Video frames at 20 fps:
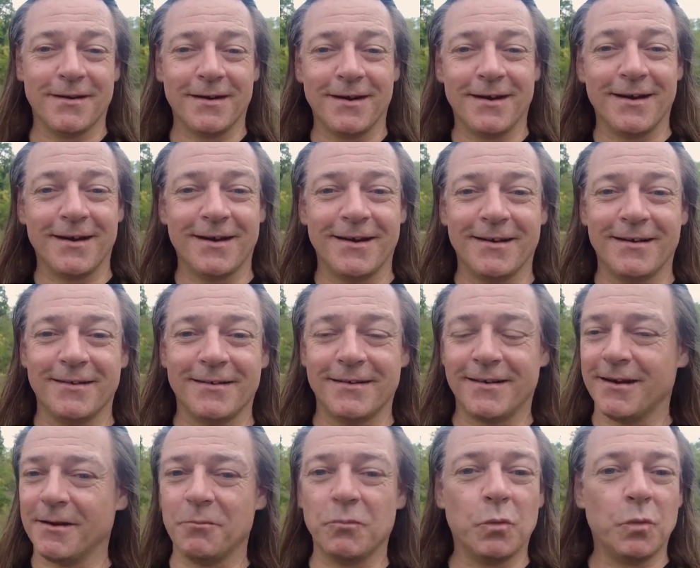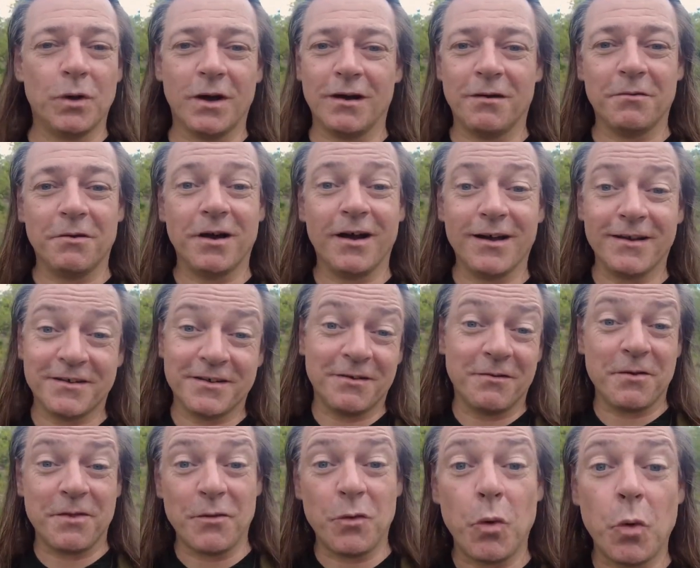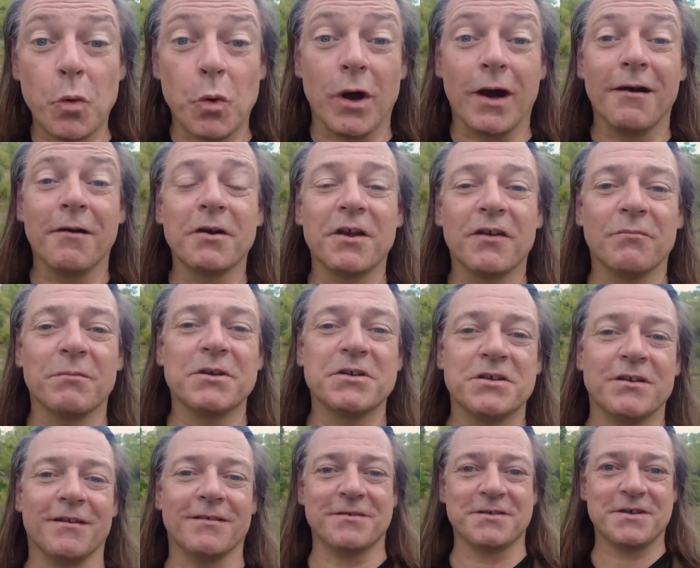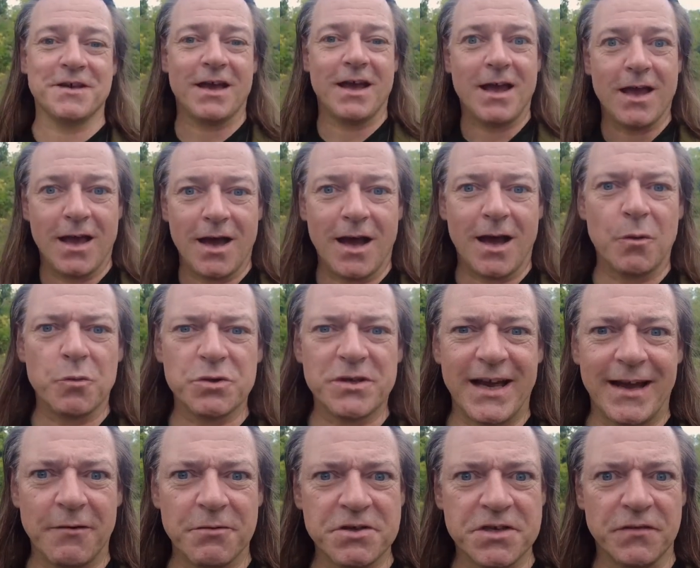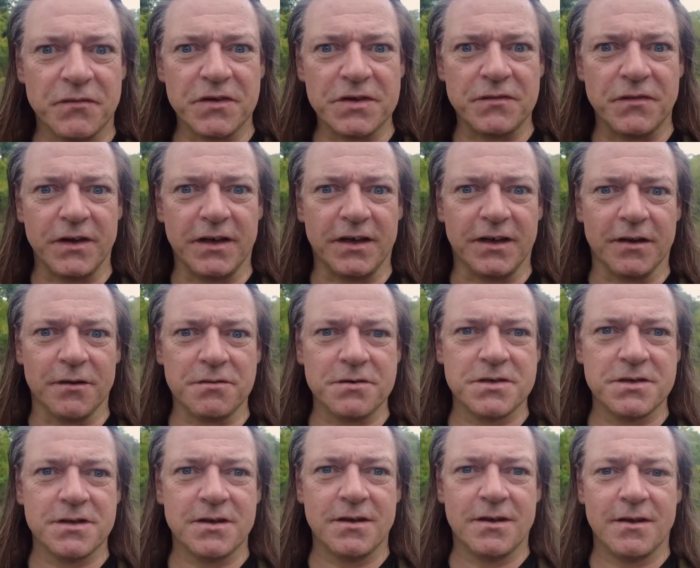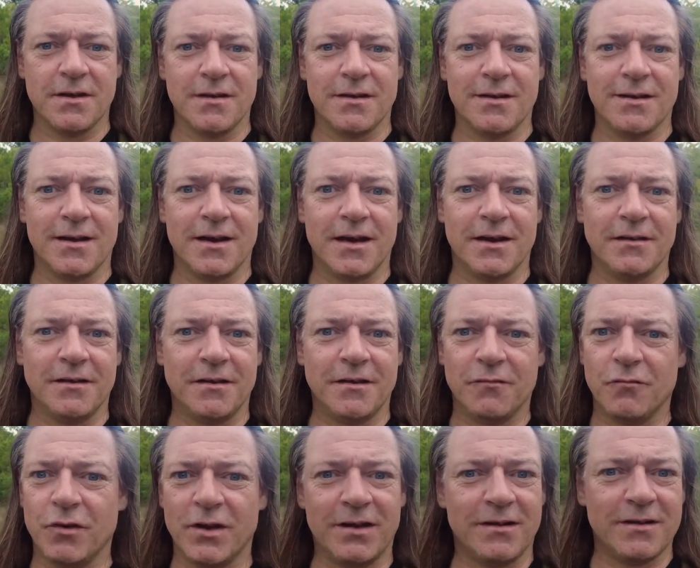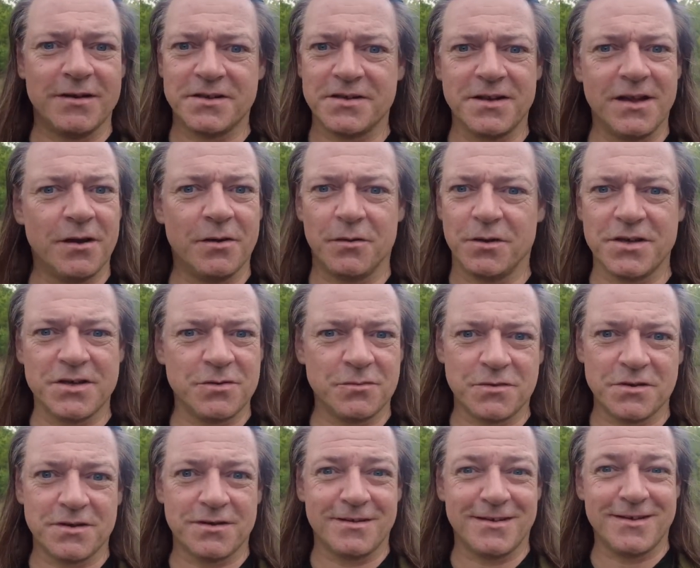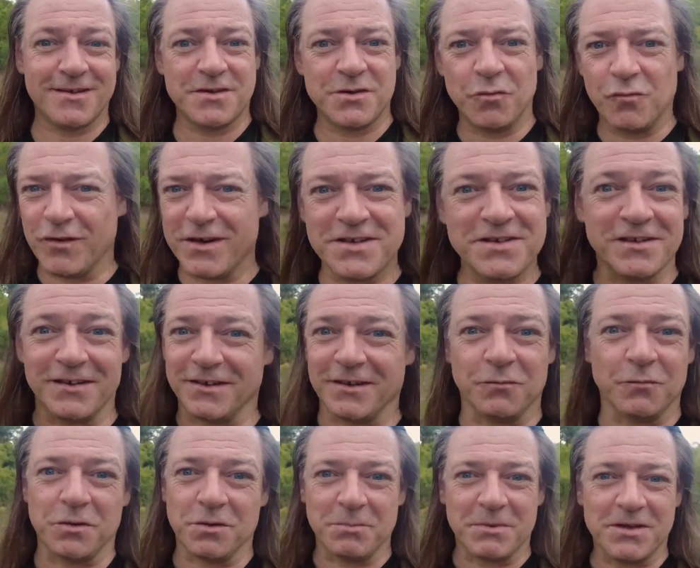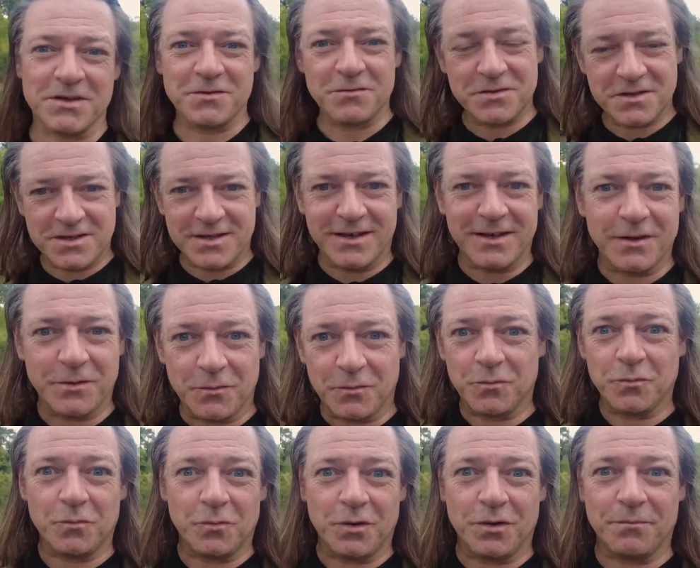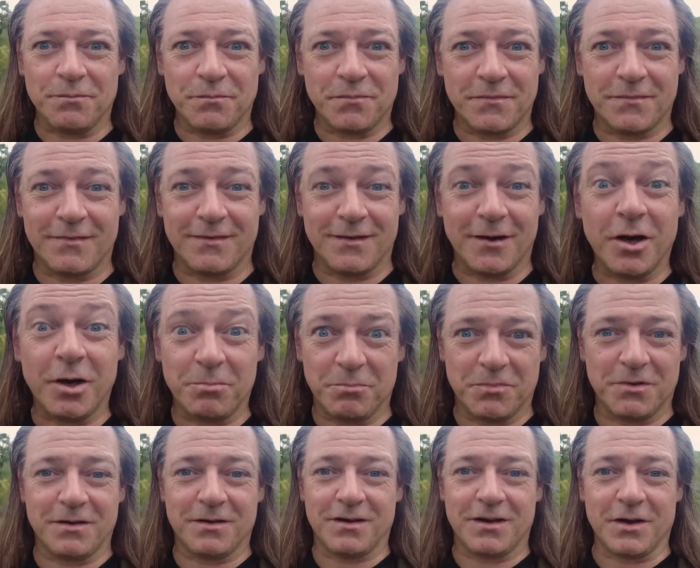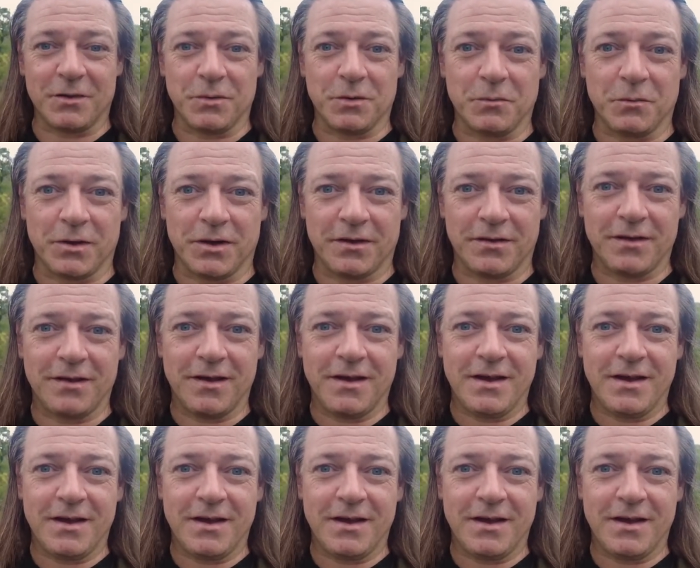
So I thought, all right, I'll give him a chance. I watched hours of his videos. And then I realised, no, it's not resonating with me. He's not saying what I'm going with.